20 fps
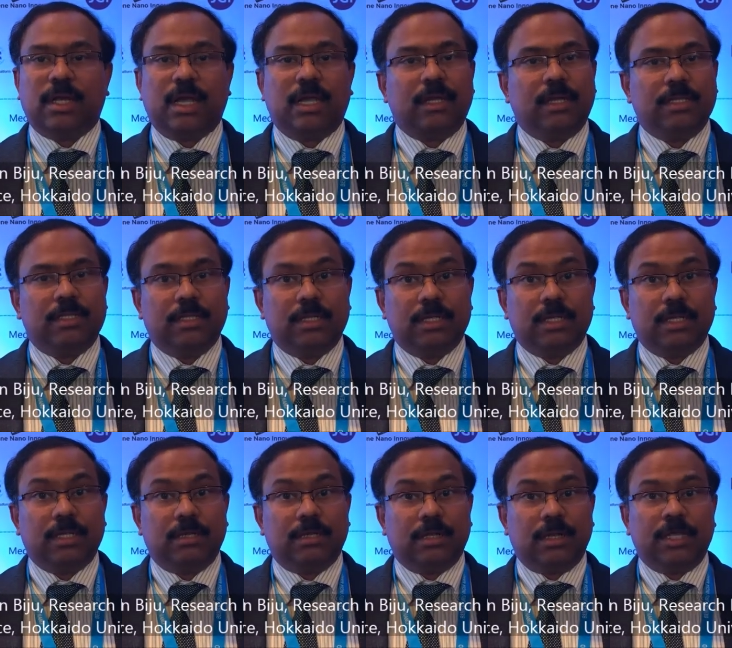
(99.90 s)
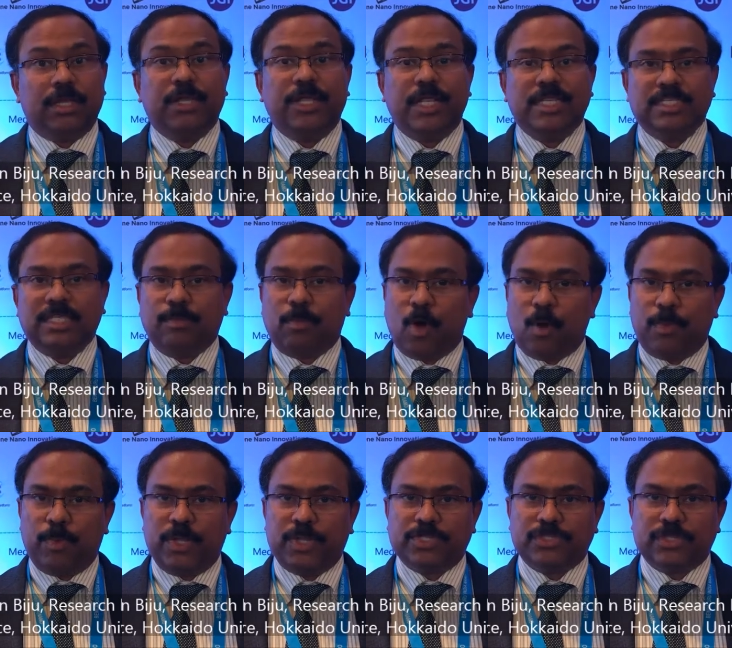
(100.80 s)
uh, the increasing
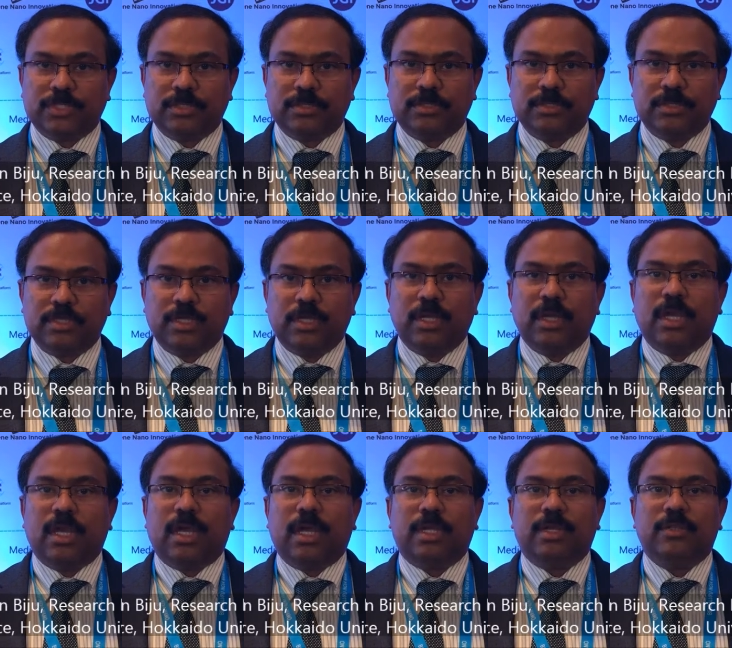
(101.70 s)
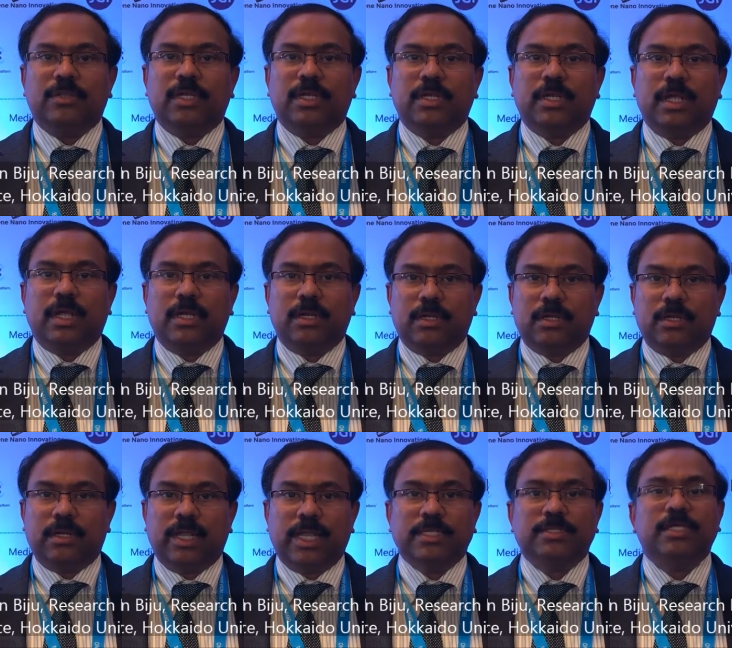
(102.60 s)
population, and then a
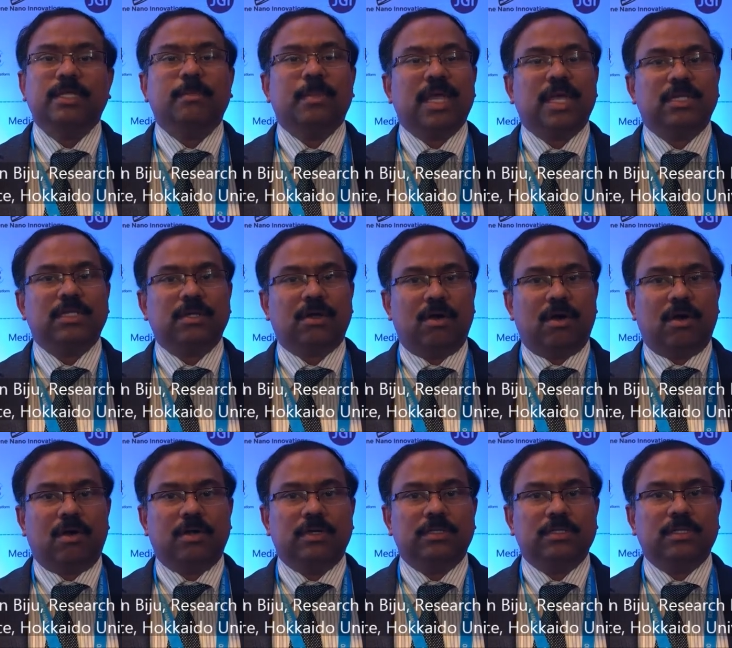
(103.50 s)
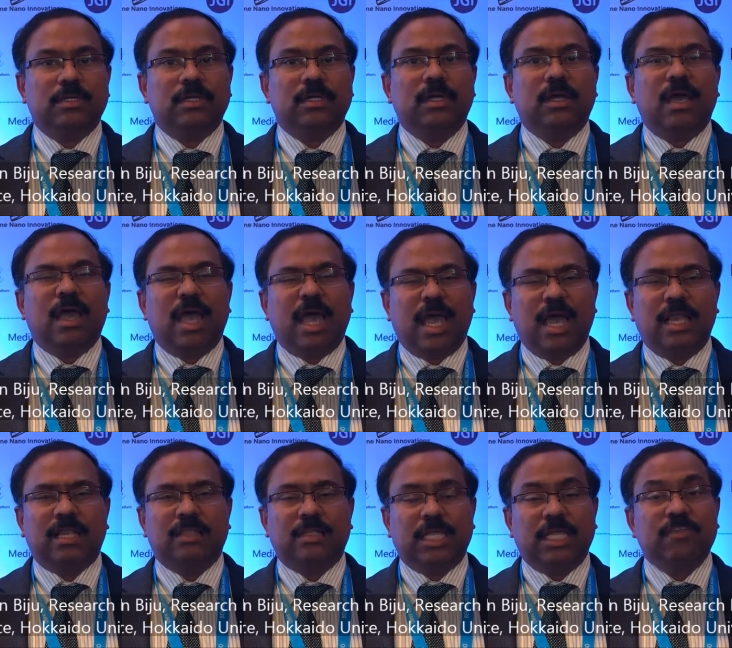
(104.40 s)
great demand on
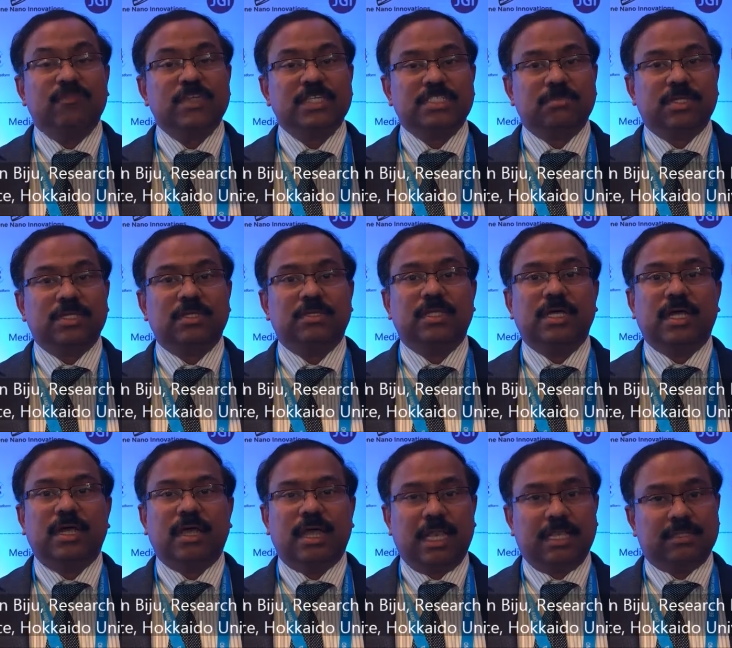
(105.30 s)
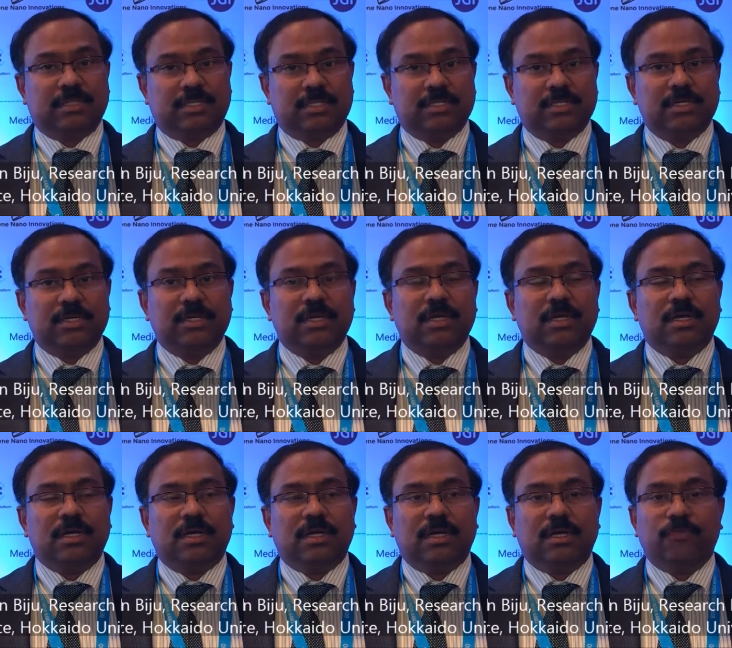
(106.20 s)
health investment in the health
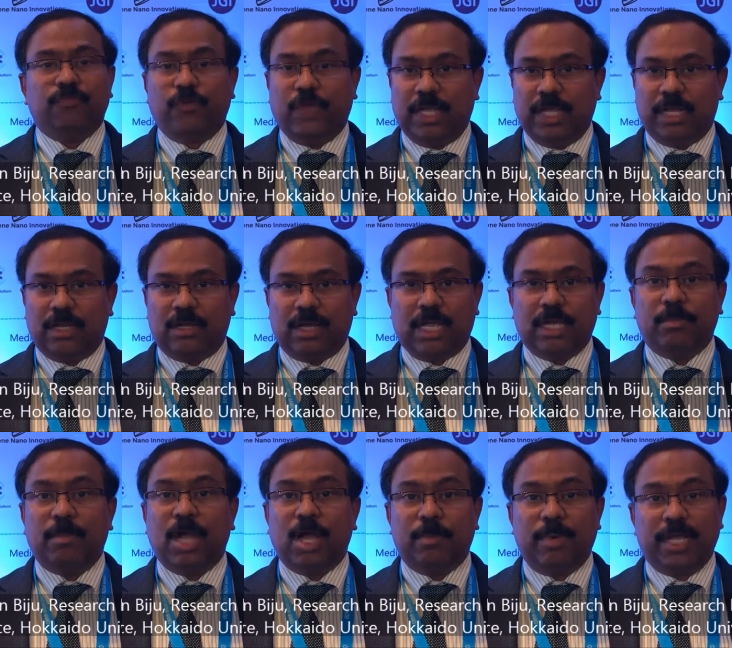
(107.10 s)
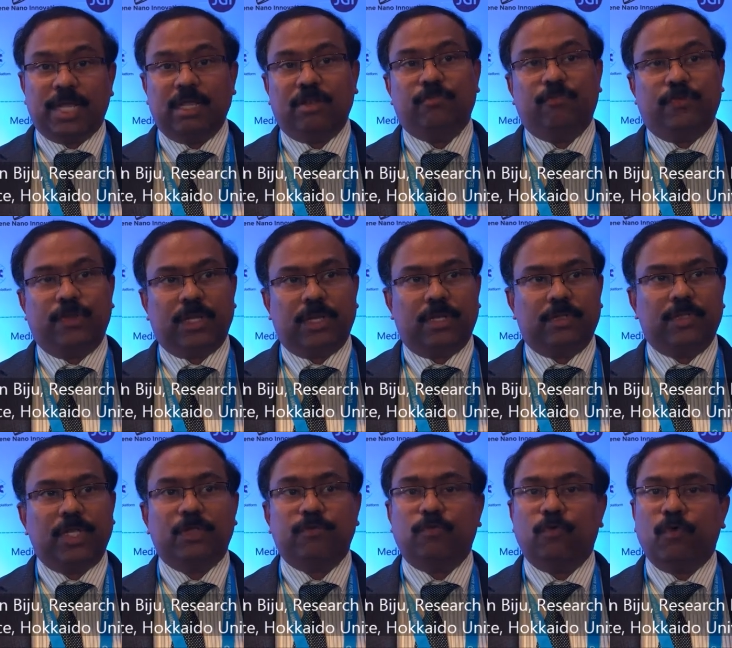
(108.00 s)
field and biomedical field.
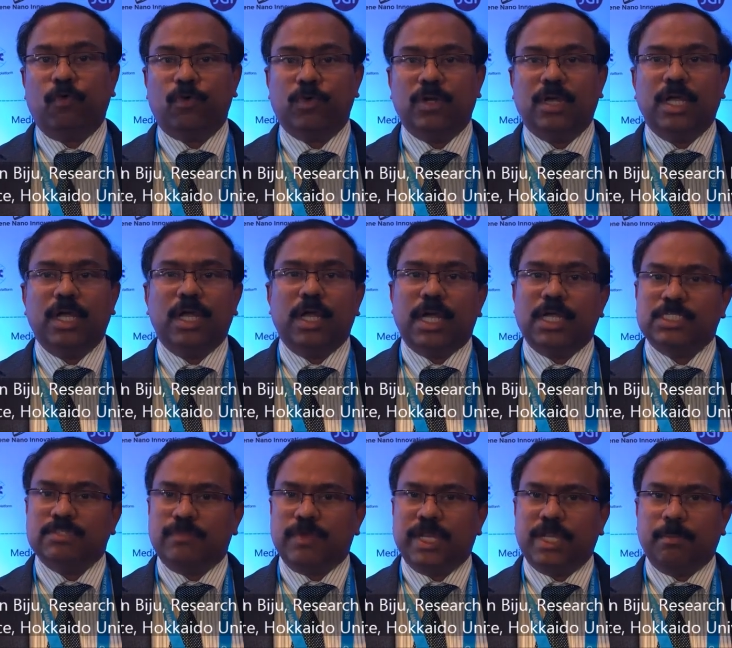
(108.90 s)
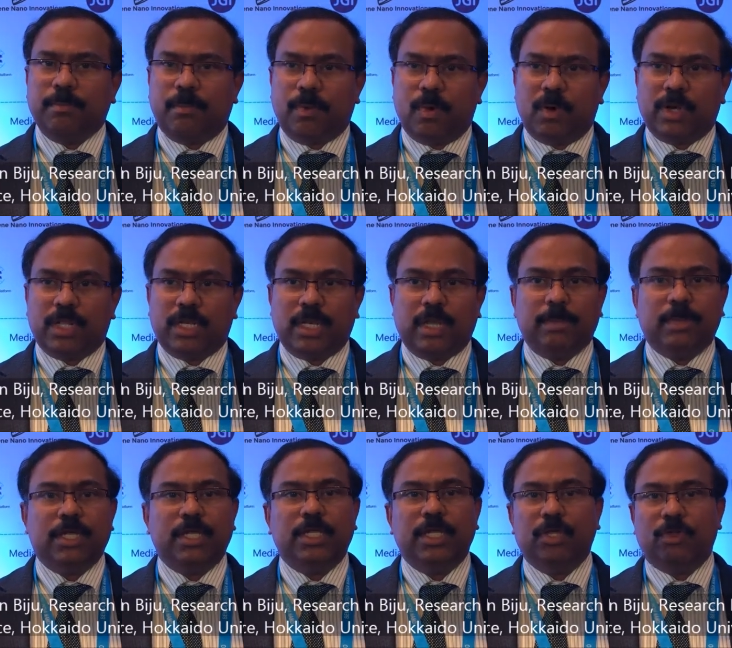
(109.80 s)
Therefore, it's very important. I
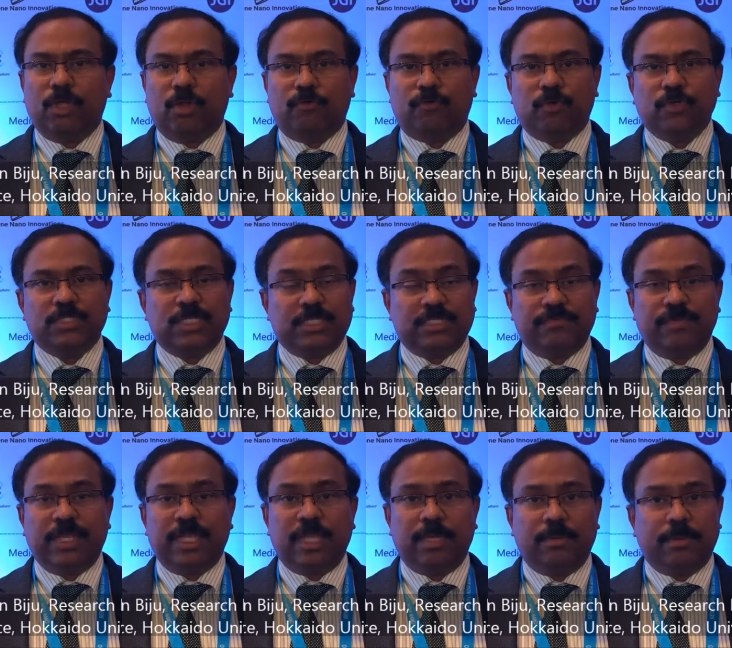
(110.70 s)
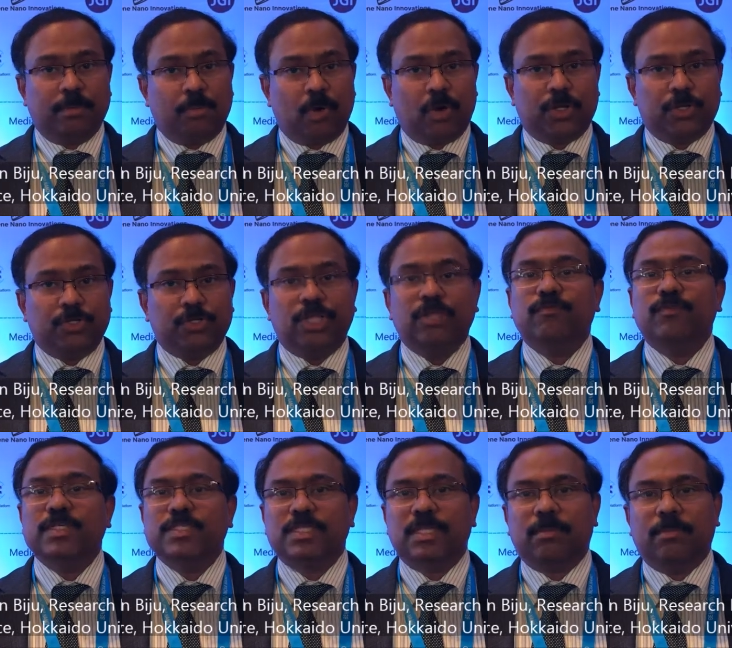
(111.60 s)
mean, of course, it's very important to
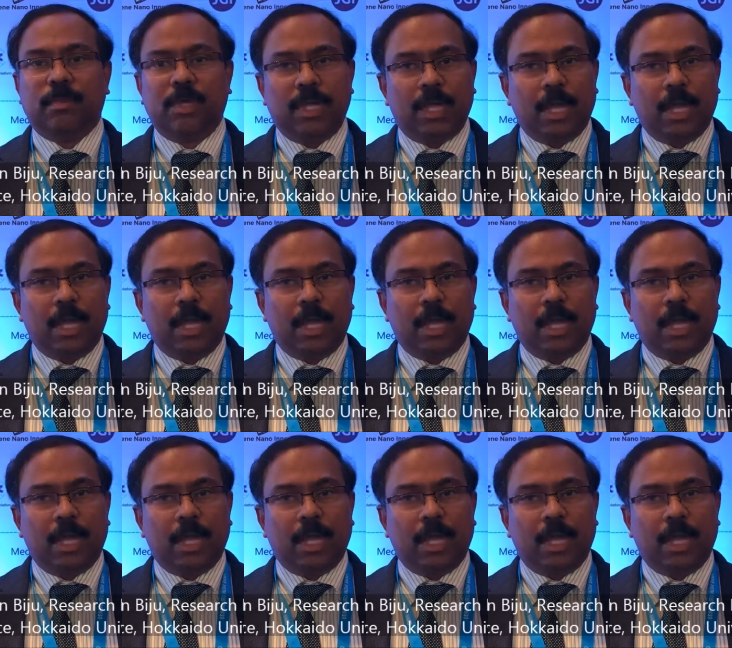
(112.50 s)
invest in